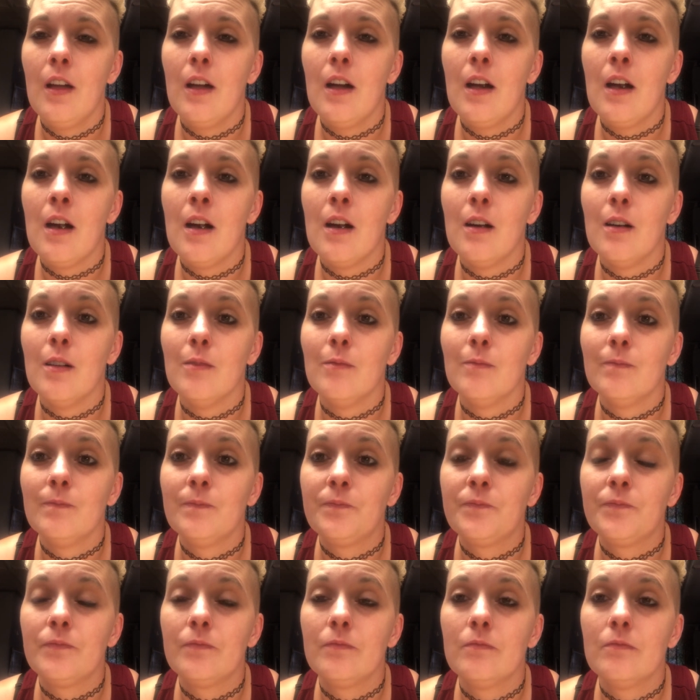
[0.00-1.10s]

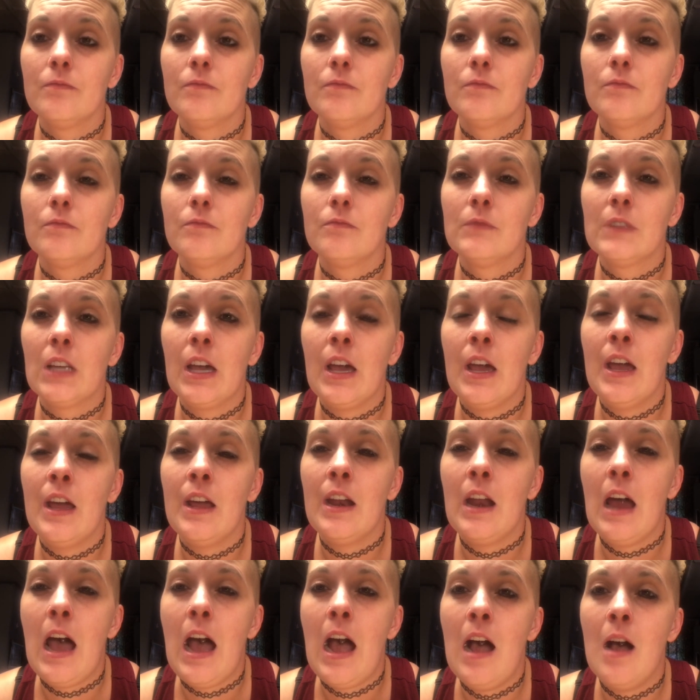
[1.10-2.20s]

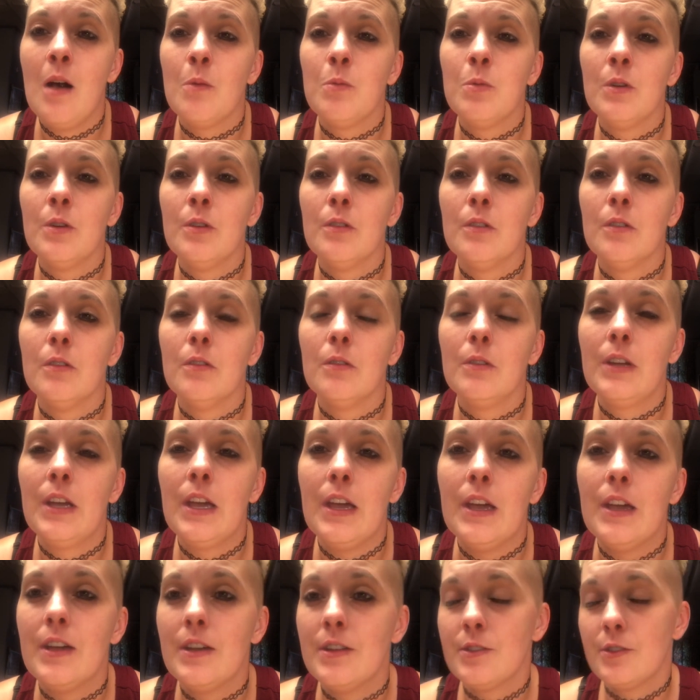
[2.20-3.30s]
And I will
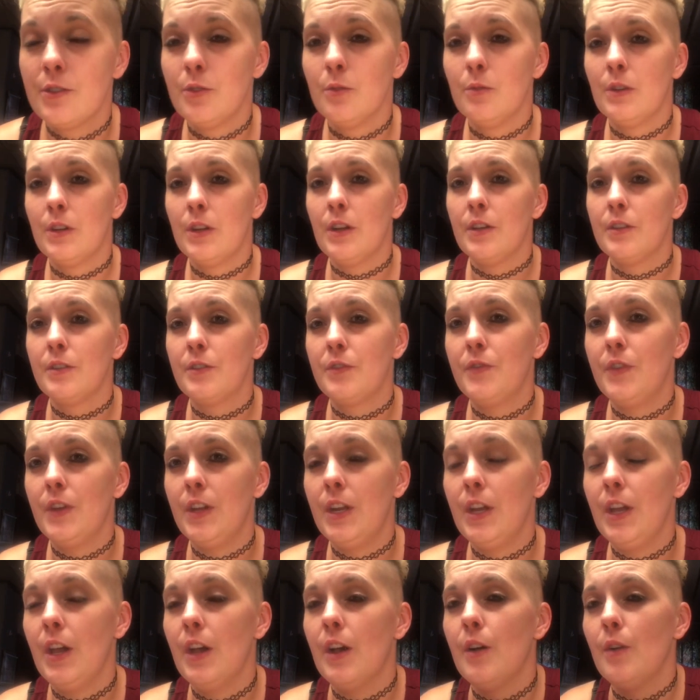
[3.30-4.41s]
get into another
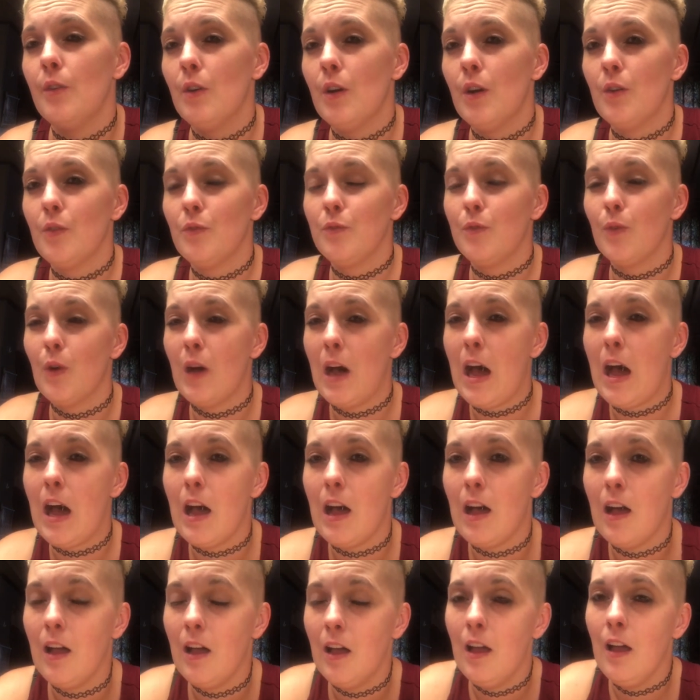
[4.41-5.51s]
video of
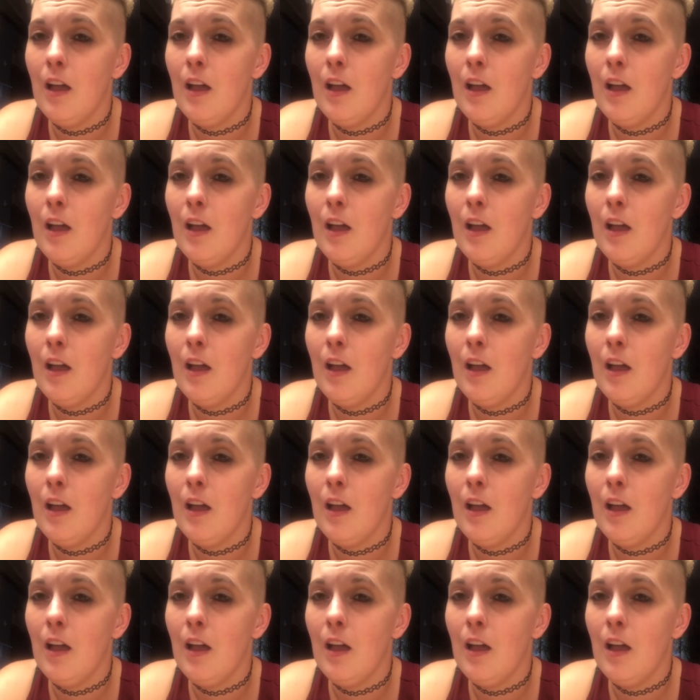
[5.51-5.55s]
why